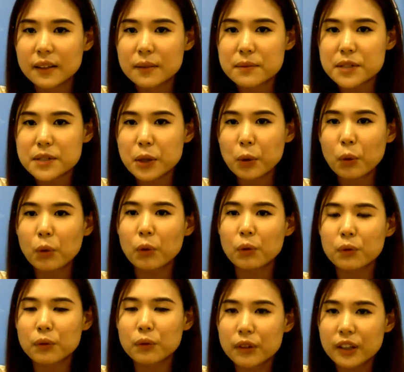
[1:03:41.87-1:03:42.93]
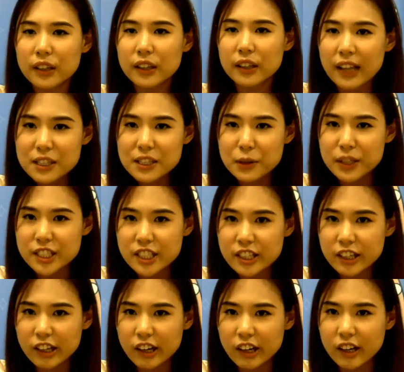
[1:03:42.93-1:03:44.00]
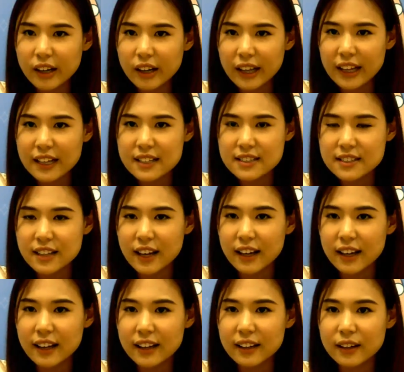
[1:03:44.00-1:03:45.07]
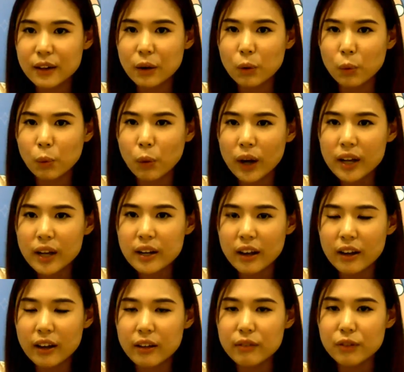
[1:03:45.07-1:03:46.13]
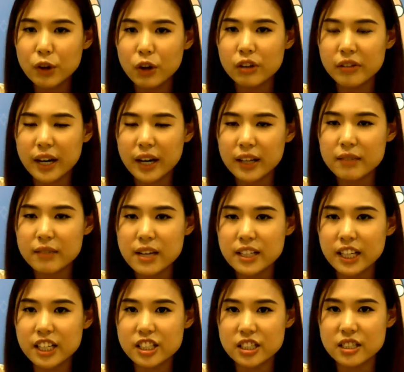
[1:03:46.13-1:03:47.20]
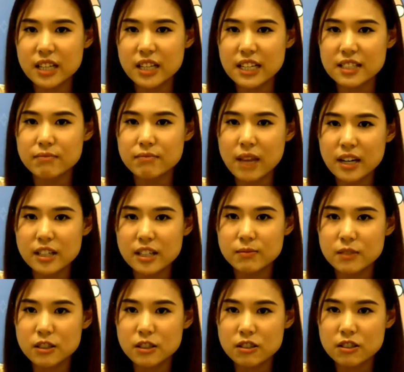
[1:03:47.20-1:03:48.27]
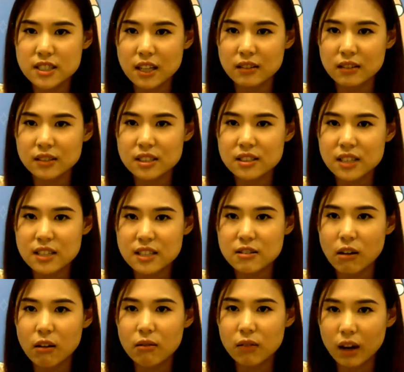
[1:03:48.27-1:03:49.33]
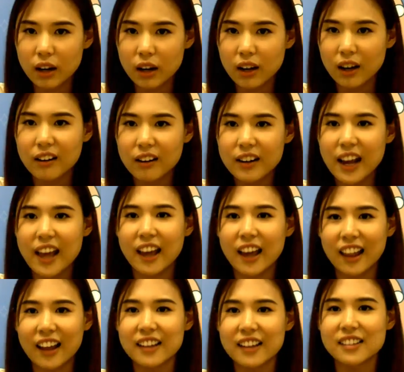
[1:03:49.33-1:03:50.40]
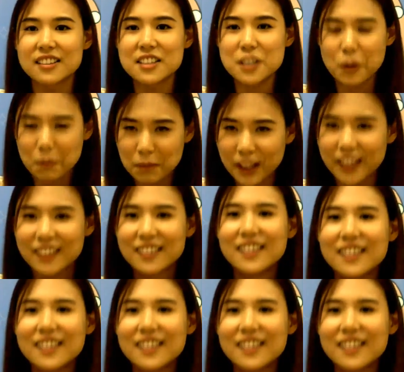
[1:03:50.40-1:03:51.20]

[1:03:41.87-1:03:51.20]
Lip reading: So next question here is then, what if your recommendation as a management consultant does not work out and clients complain?